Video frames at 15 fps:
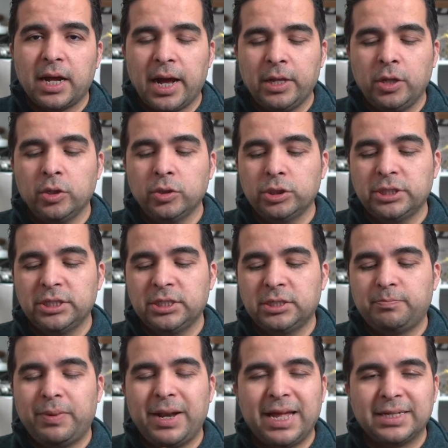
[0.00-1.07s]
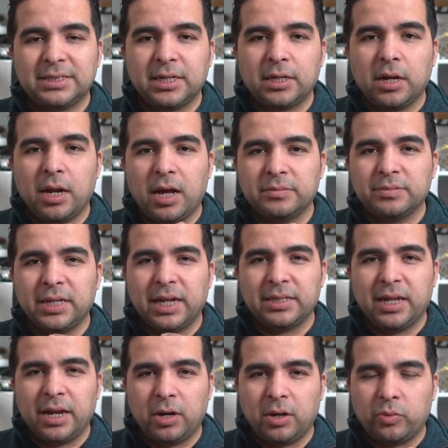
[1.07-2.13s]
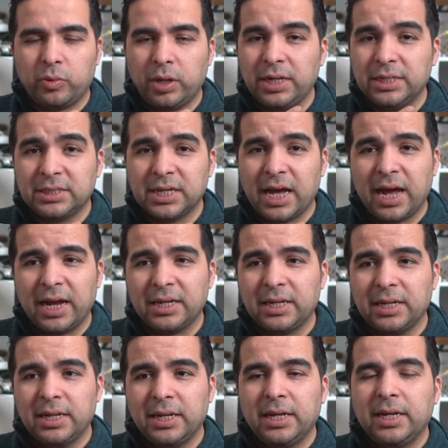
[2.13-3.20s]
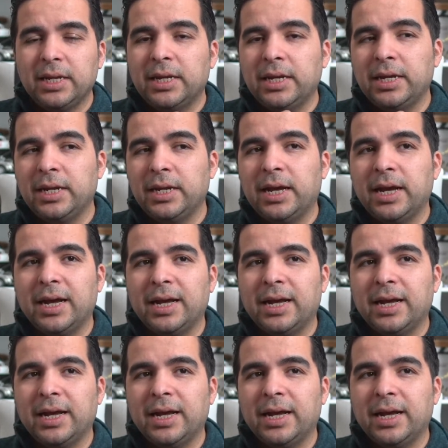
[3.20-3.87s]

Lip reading: I use these plastic gloves that they're really tight and